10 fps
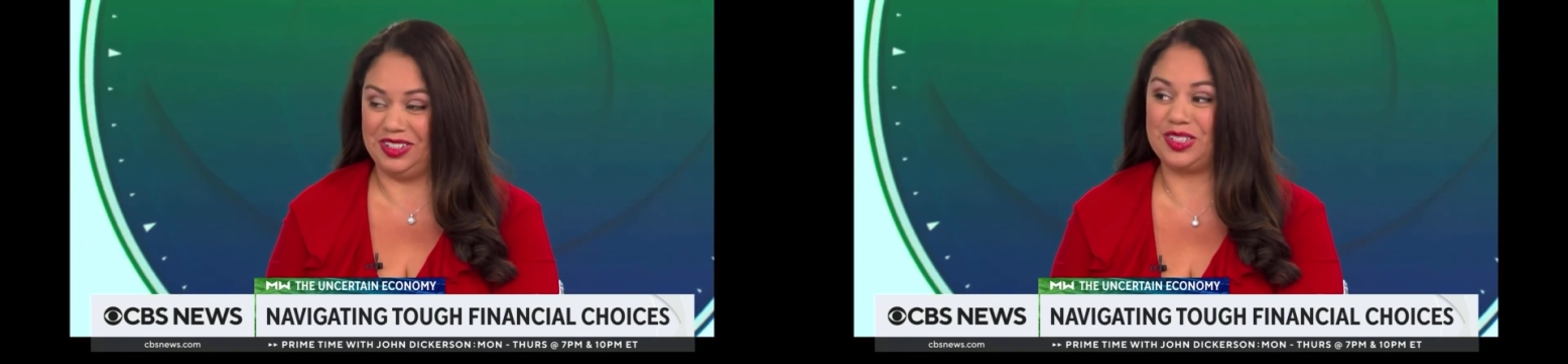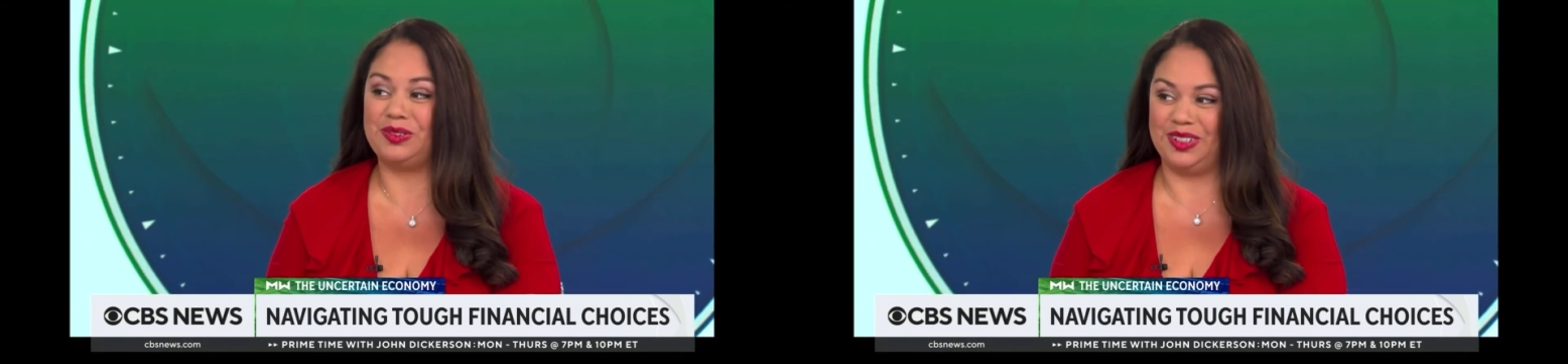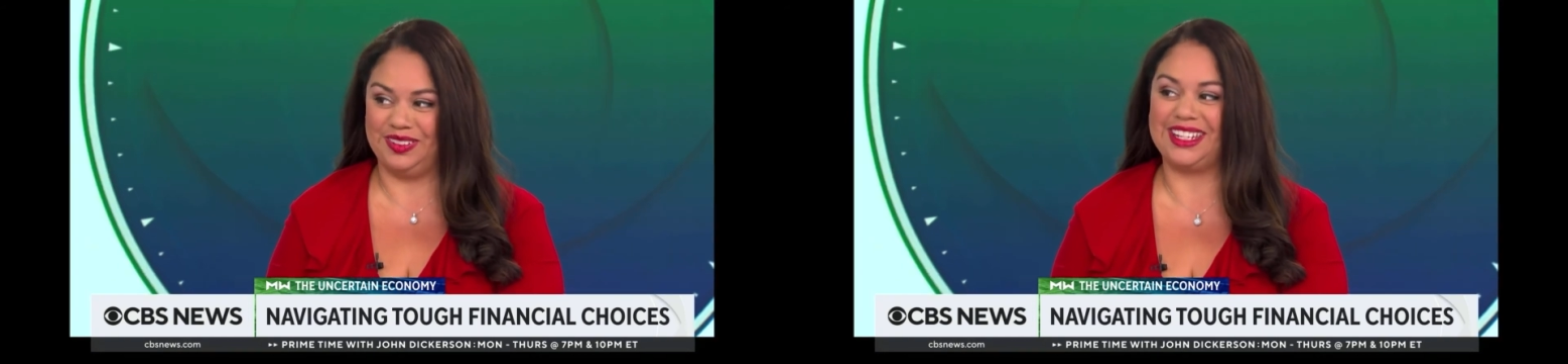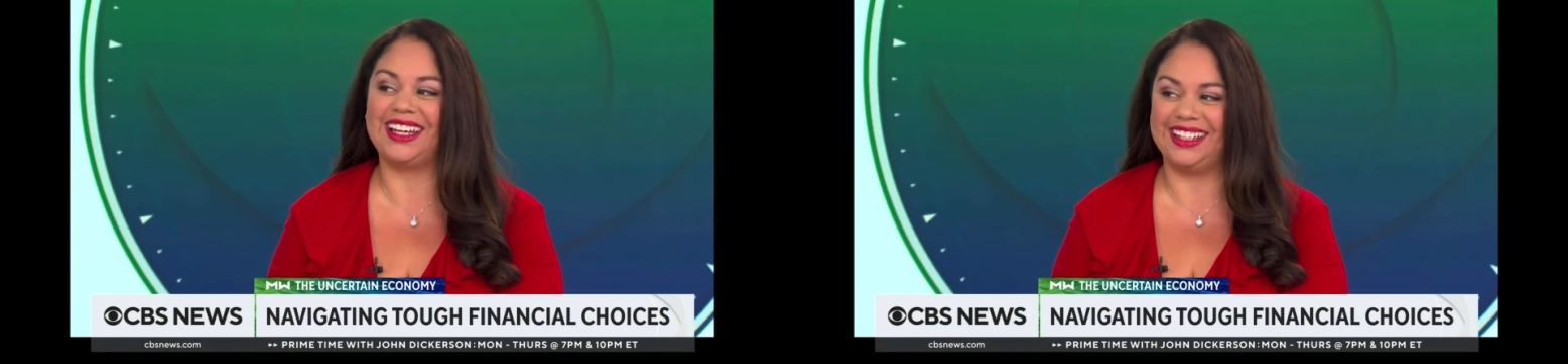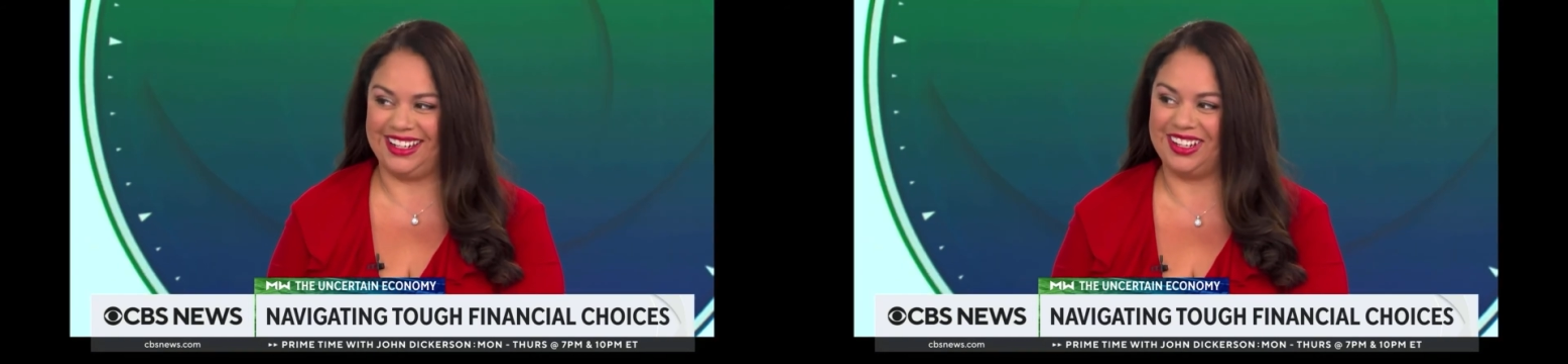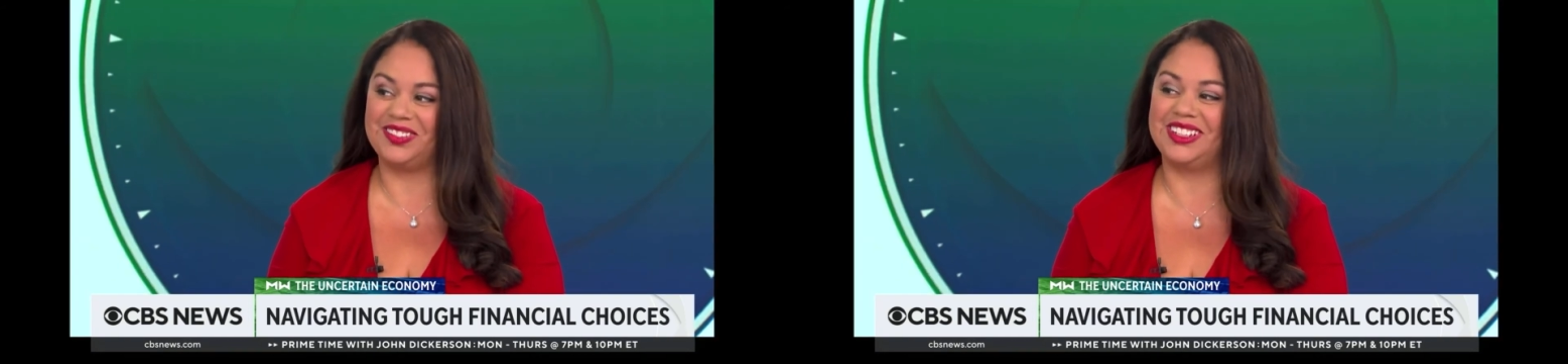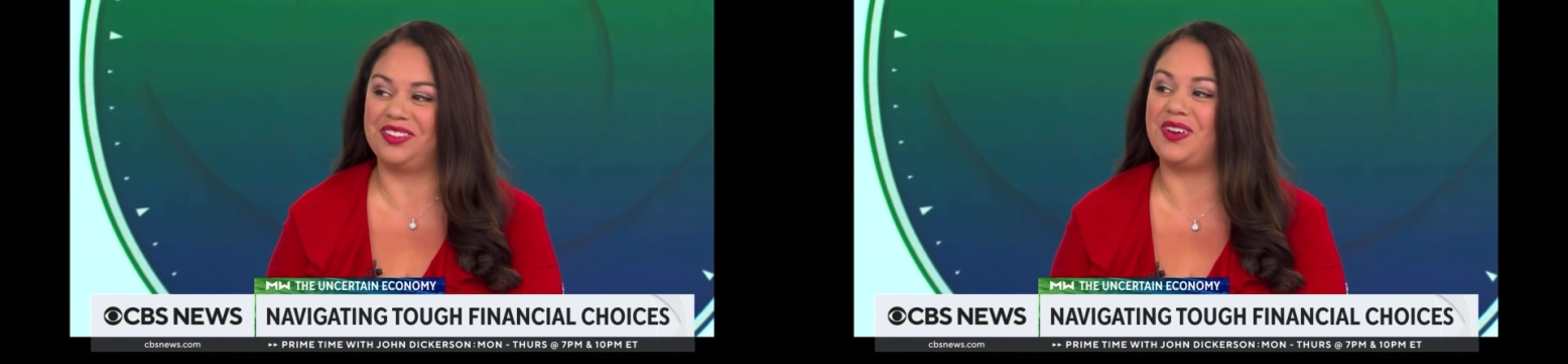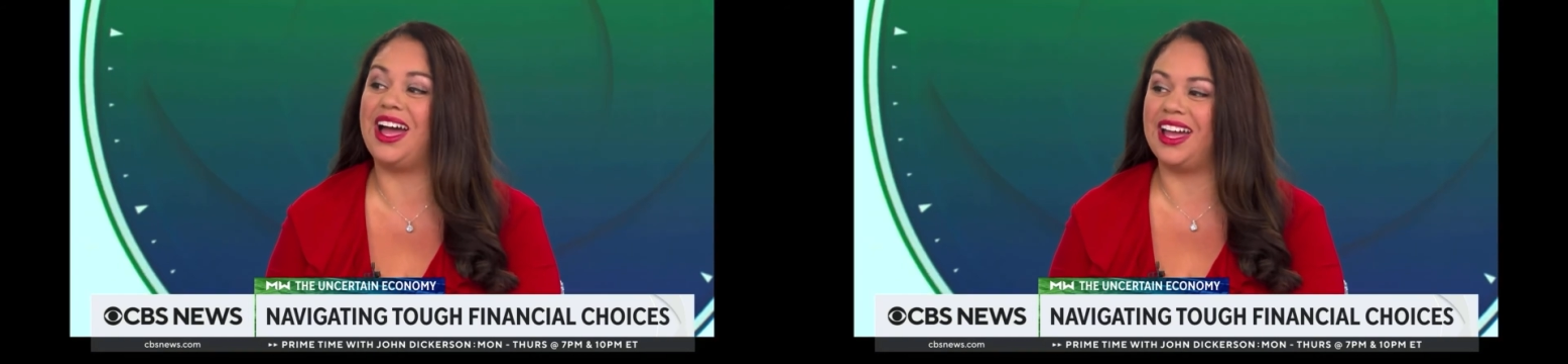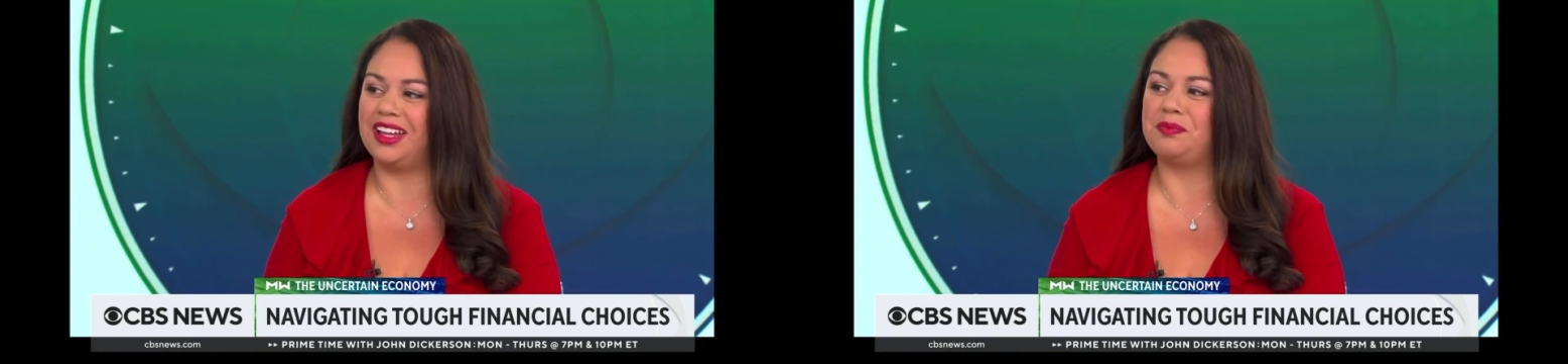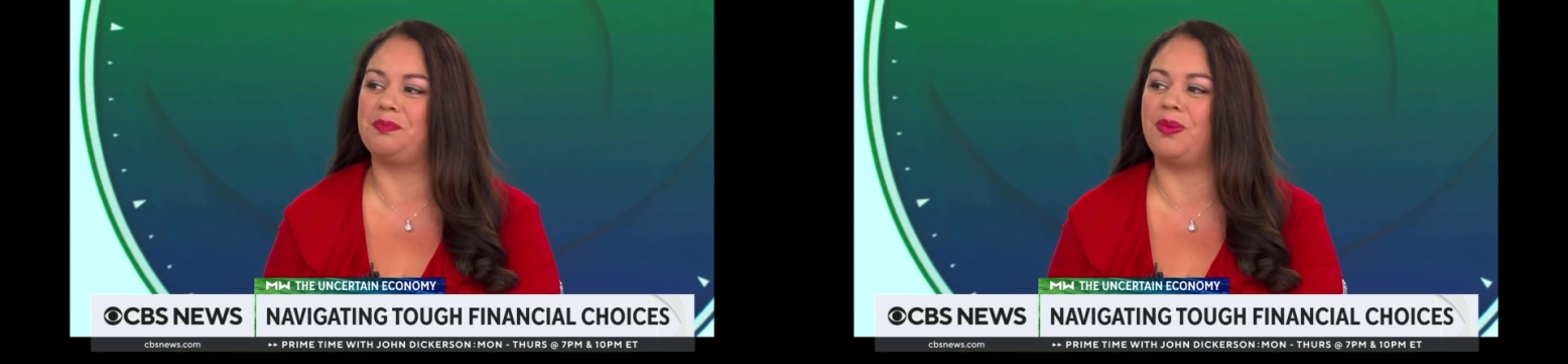she would have taken care of it if I
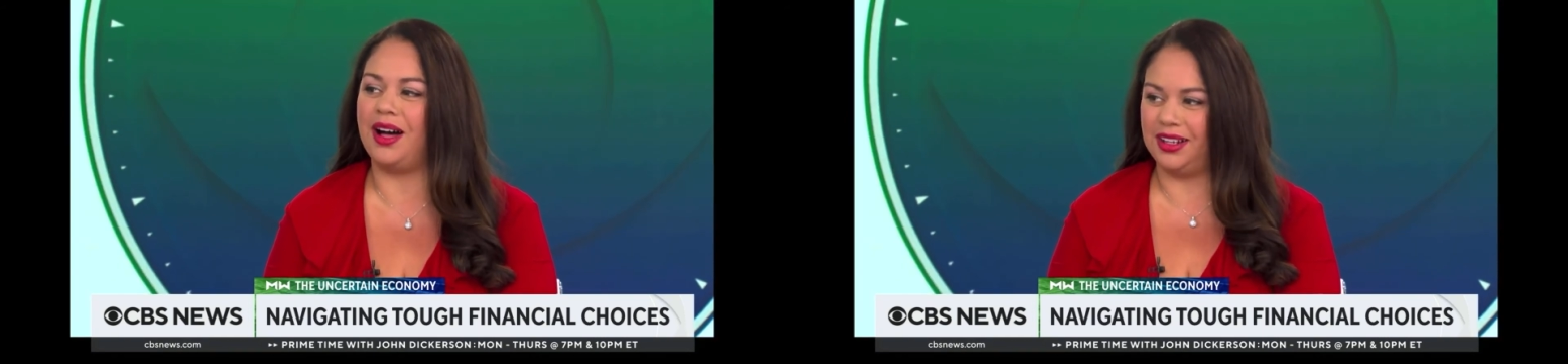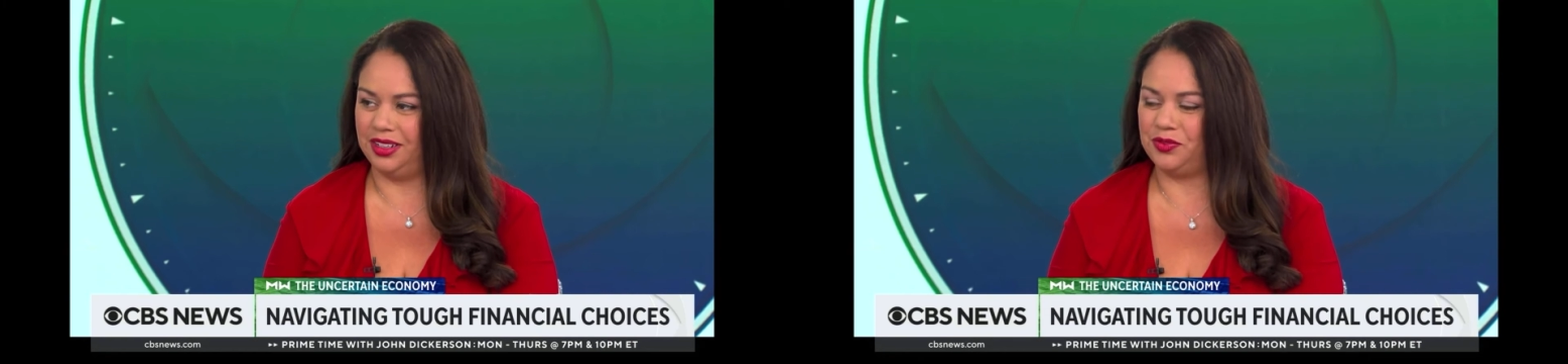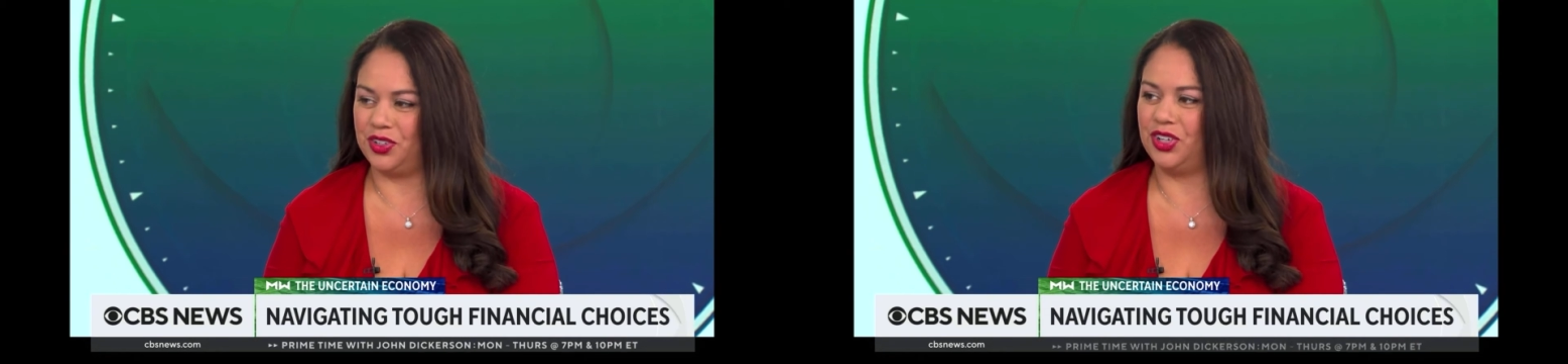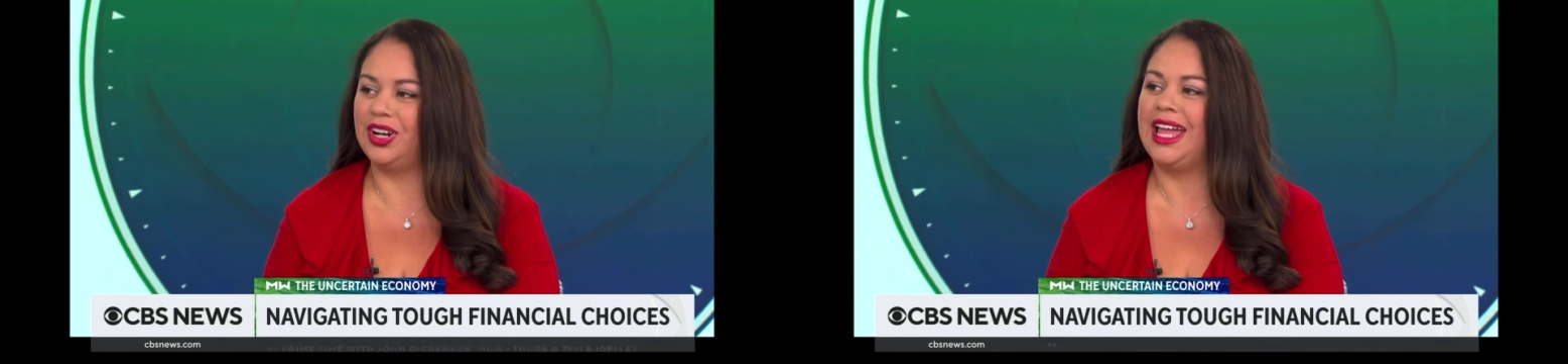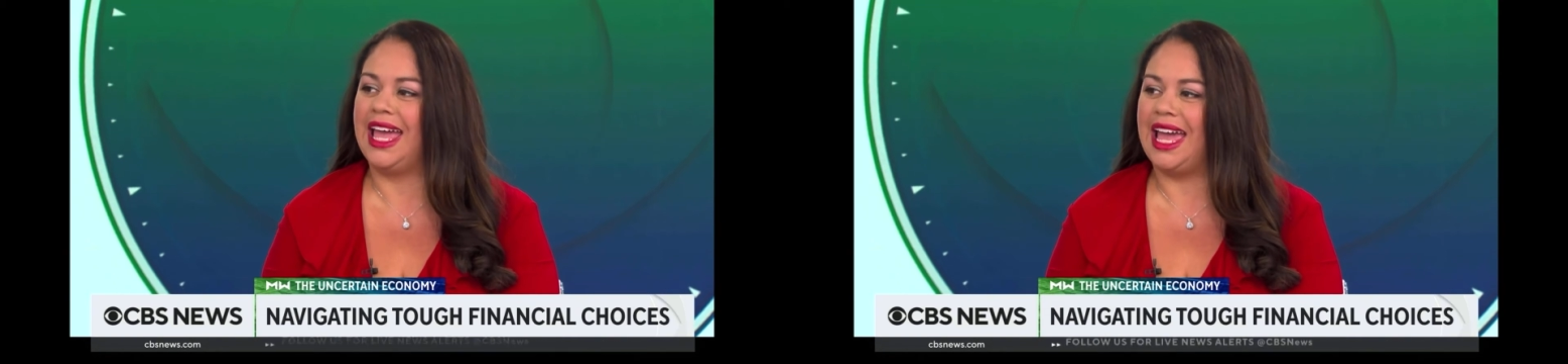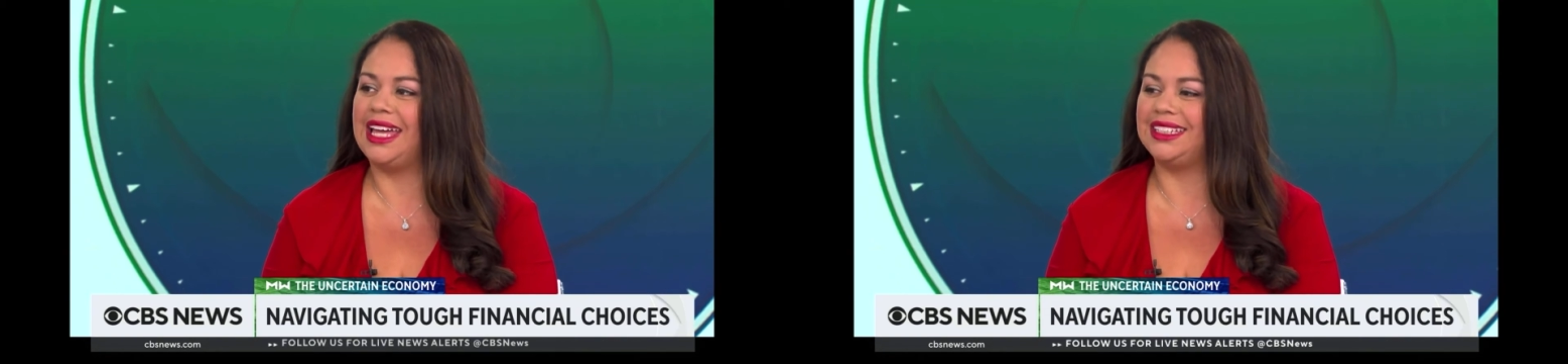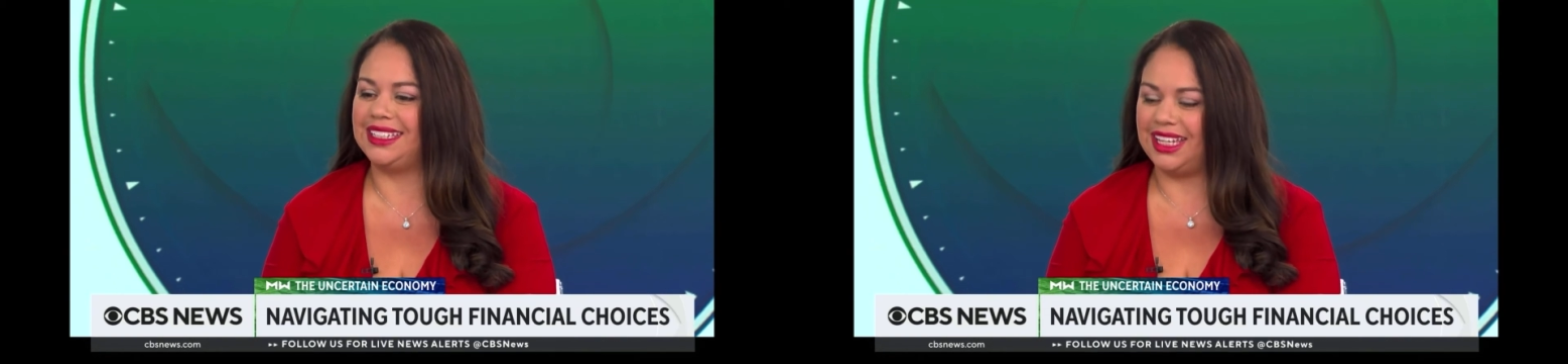had bought it for her and yeah.